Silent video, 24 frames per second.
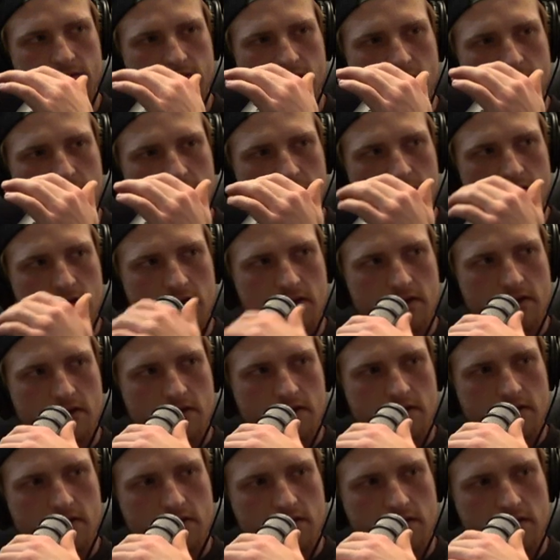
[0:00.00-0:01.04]

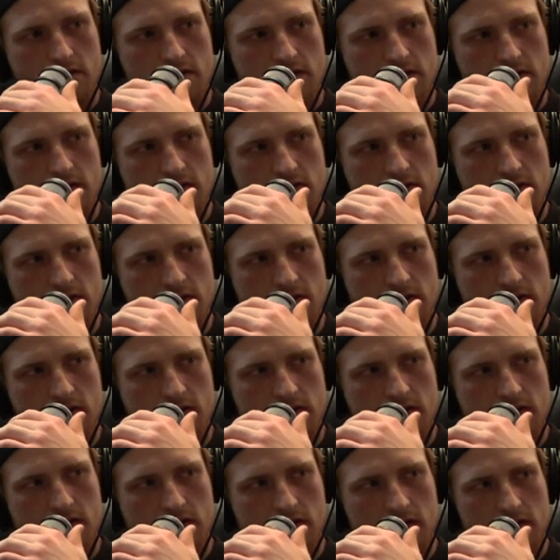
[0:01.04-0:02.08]

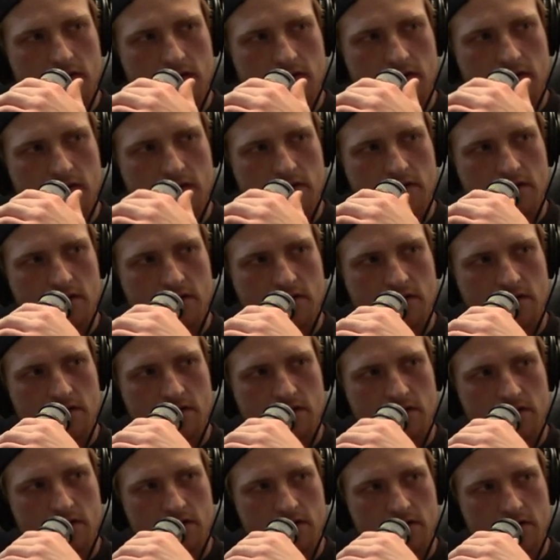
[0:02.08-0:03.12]

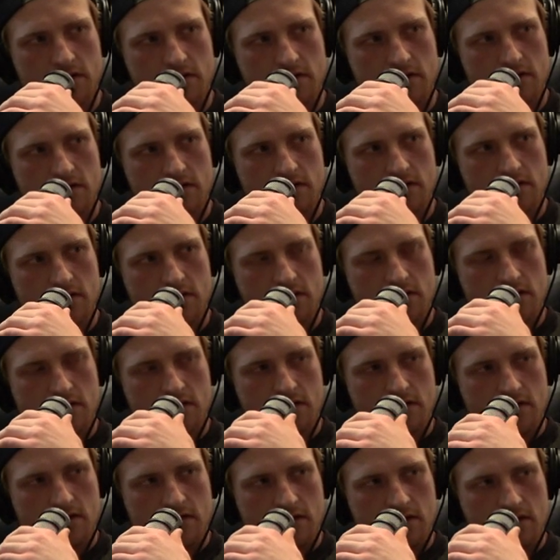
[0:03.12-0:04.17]

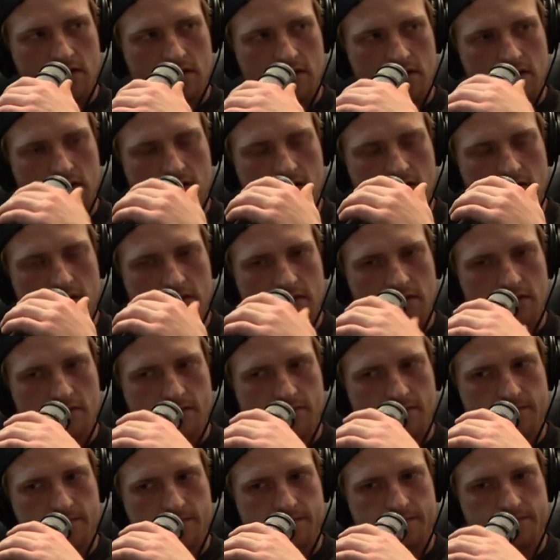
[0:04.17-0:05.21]

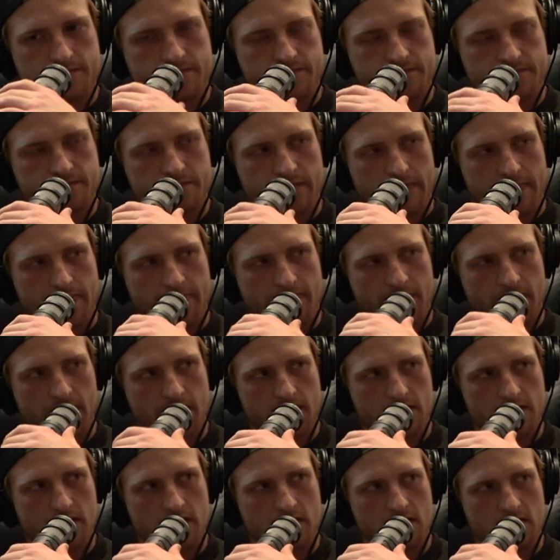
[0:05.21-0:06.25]

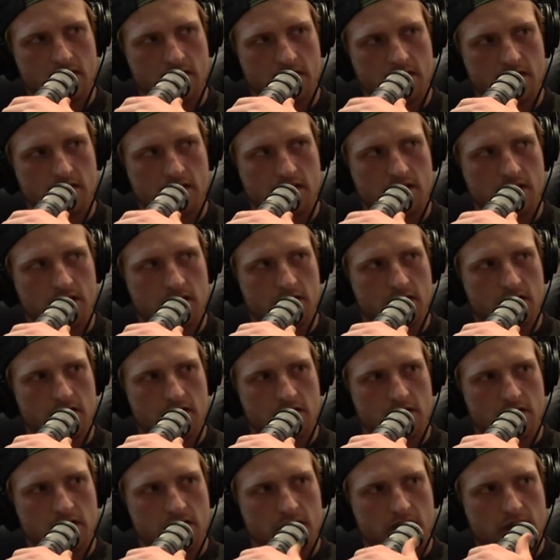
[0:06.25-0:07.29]

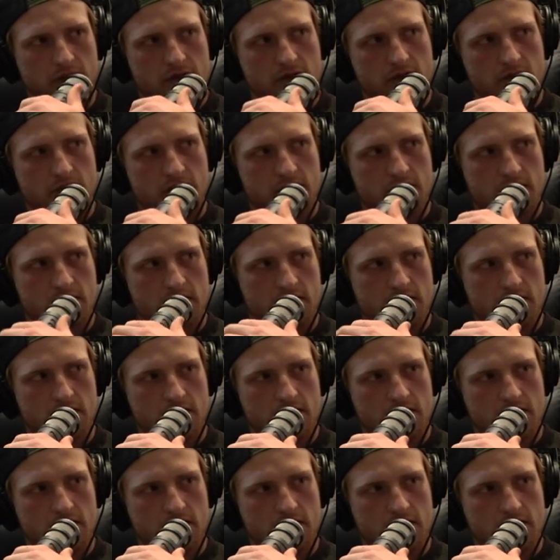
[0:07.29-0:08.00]
(silent)